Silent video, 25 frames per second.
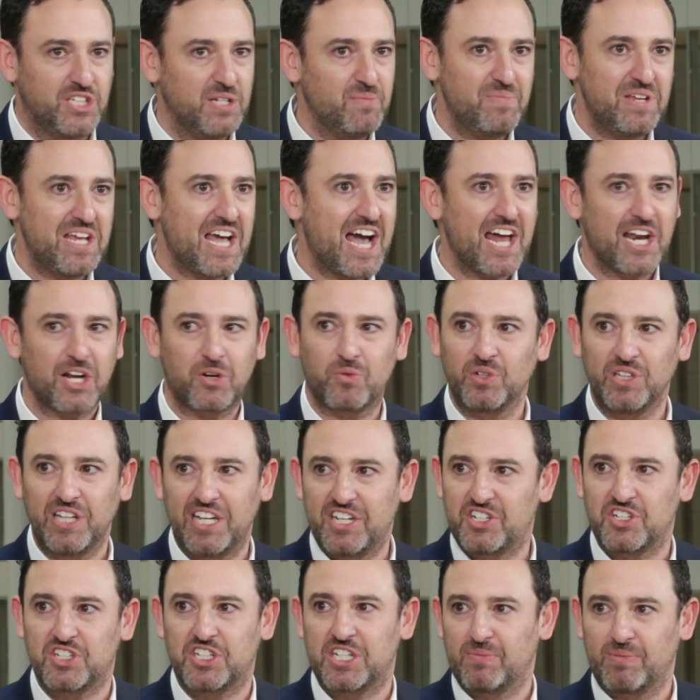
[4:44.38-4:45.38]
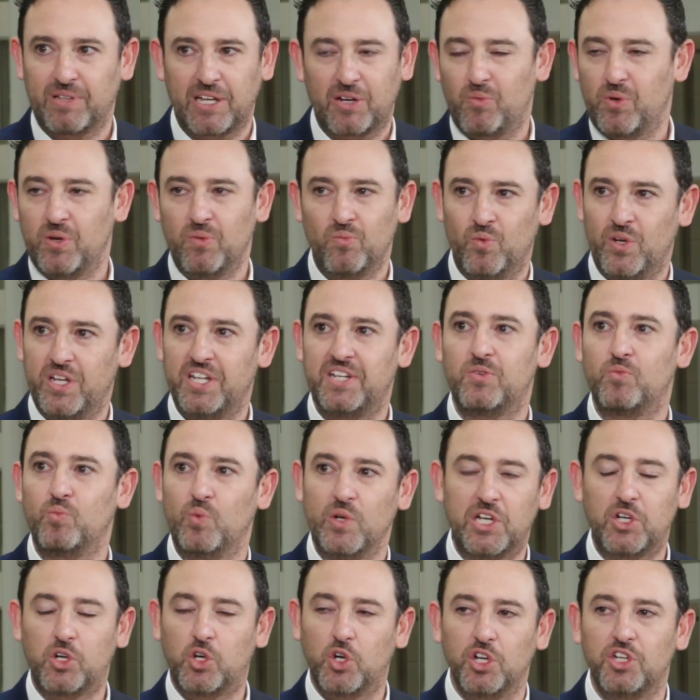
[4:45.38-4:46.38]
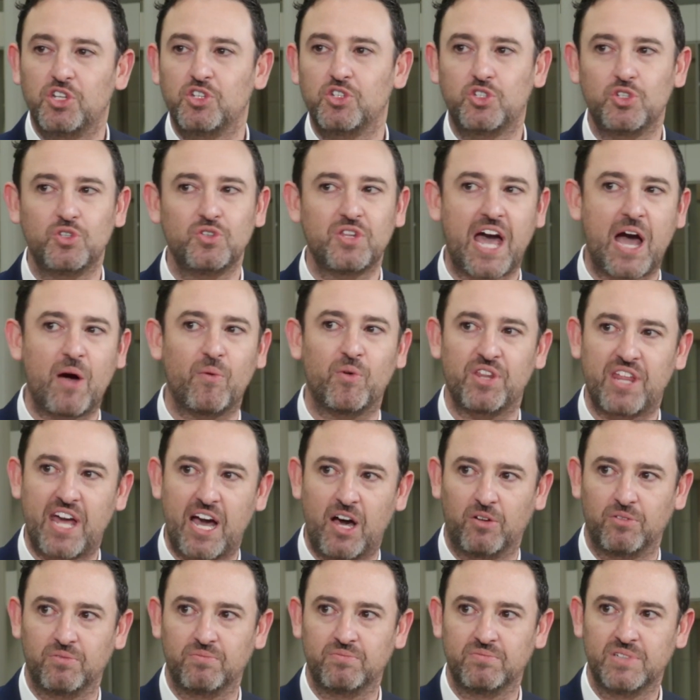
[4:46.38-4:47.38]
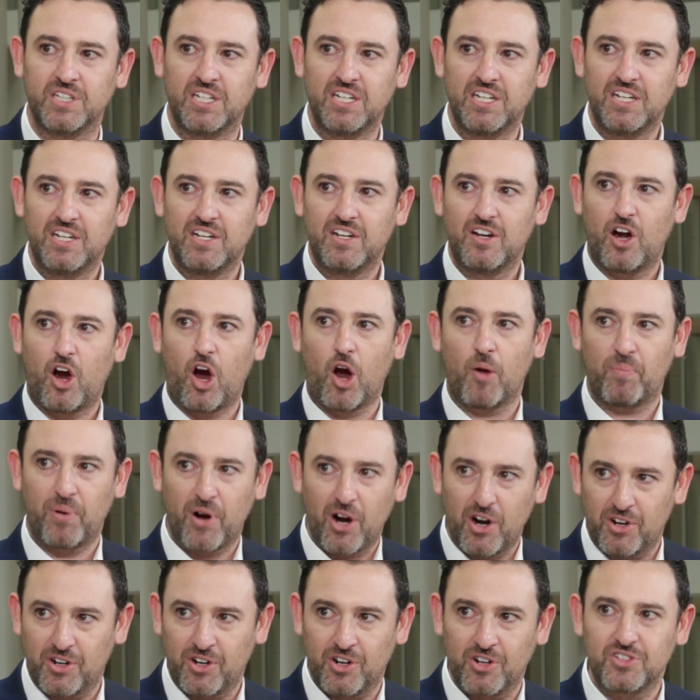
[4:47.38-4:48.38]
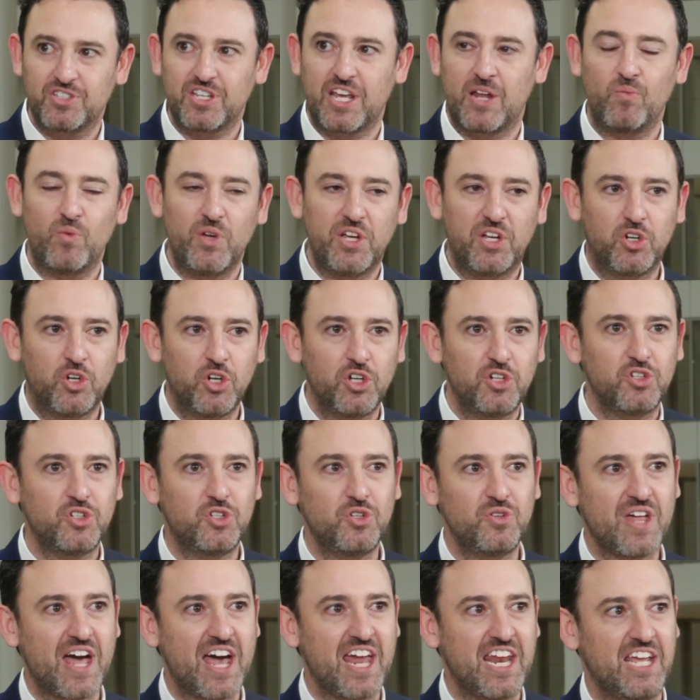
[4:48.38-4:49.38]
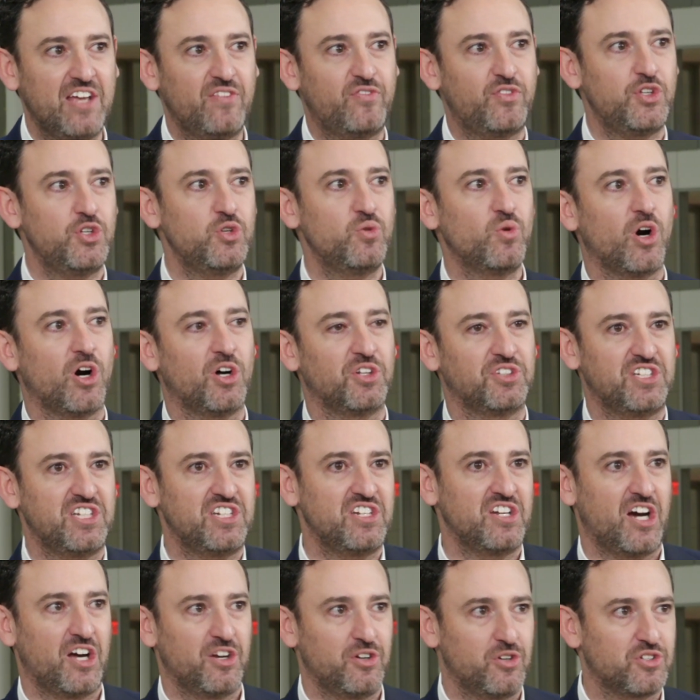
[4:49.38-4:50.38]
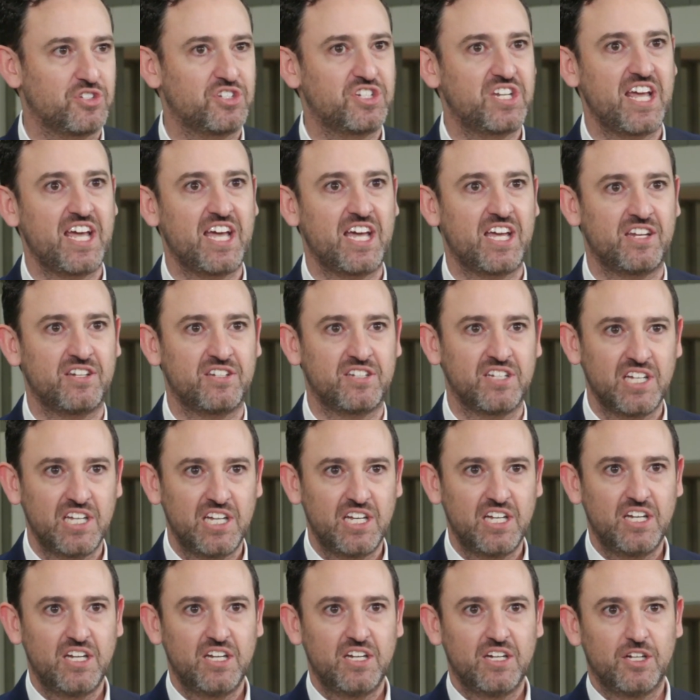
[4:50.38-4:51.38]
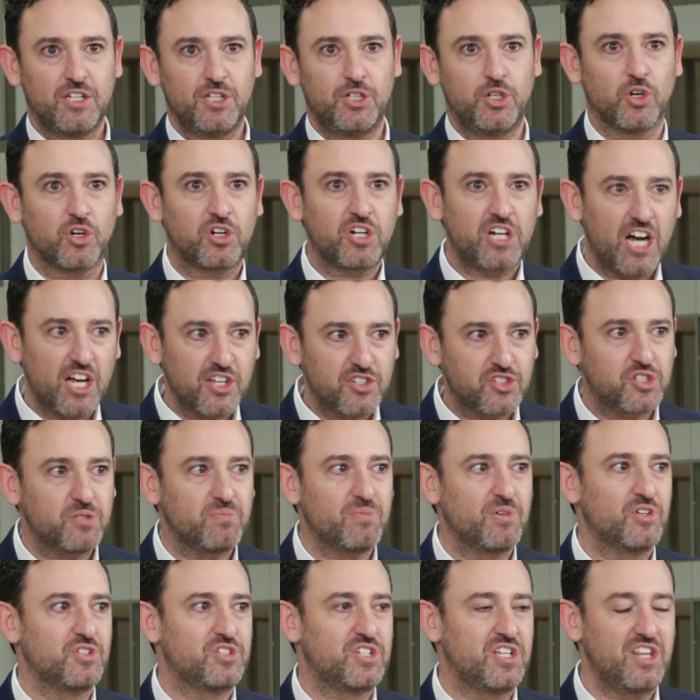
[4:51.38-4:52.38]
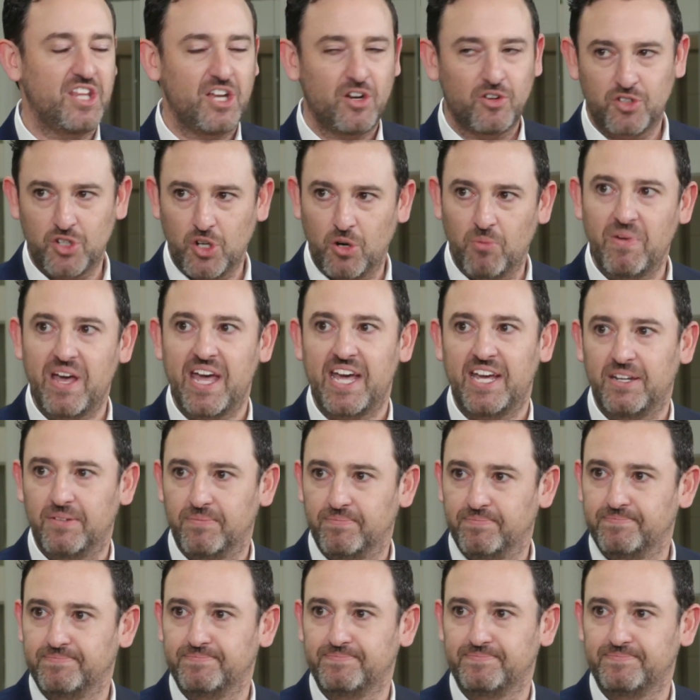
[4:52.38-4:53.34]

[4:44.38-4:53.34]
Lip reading: symbiotic relationship. Like we couldn't do that without our partners, and we couldn't do that if you all didn't understand your customers and their domain.